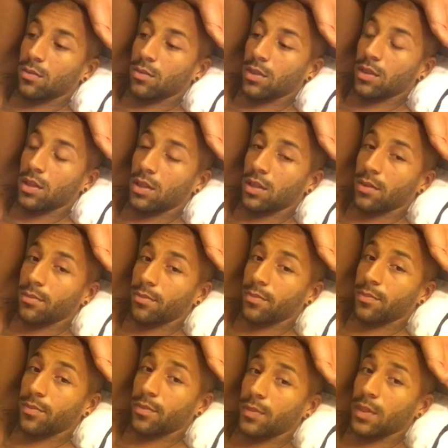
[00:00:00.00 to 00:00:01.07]
But yeah,
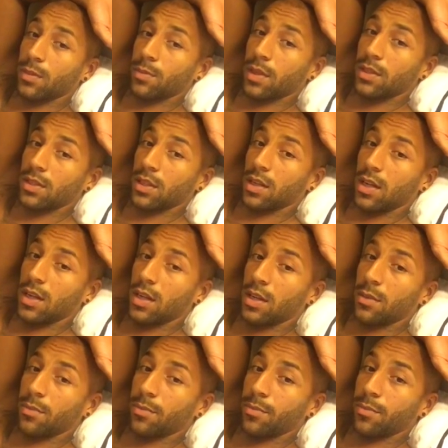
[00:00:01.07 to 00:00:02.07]
that's basically it.